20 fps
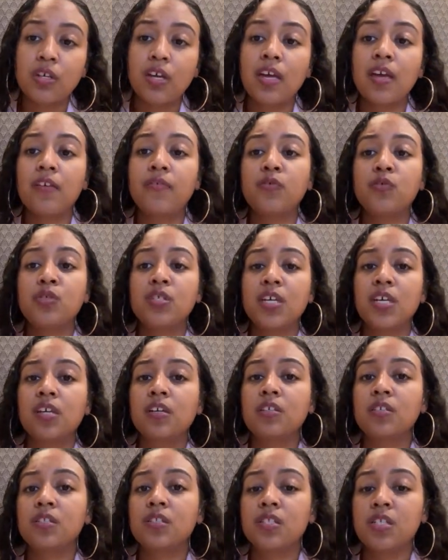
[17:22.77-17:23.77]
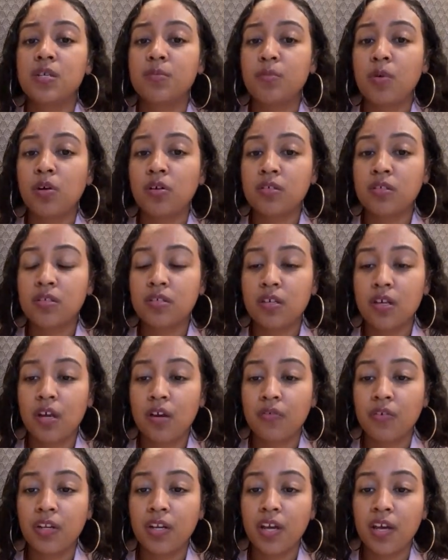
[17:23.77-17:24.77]
if you take sea moss
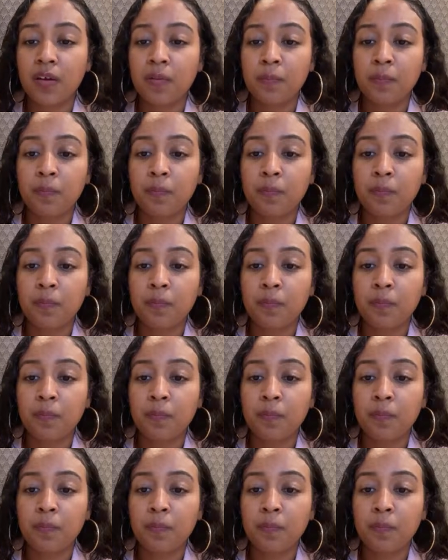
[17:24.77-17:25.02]
every day.